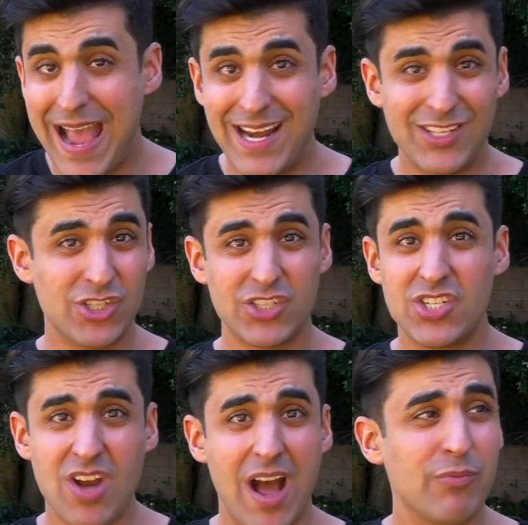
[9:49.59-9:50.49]
And it's just
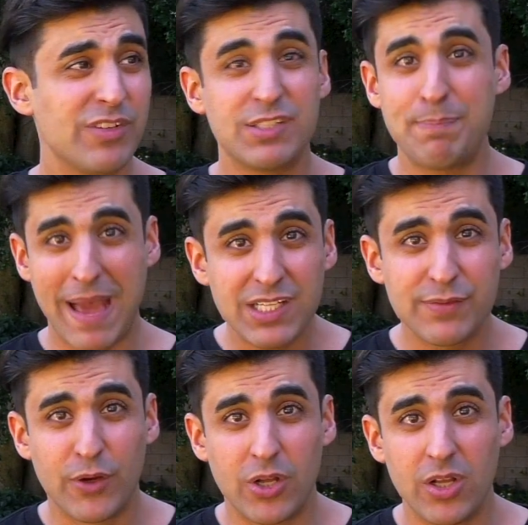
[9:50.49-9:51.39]
not
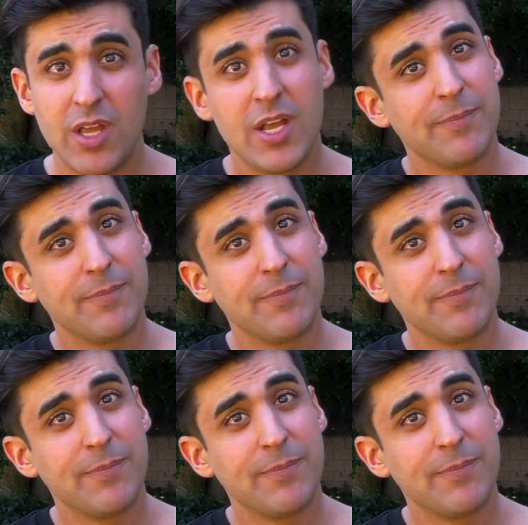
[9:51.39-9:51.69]
respectful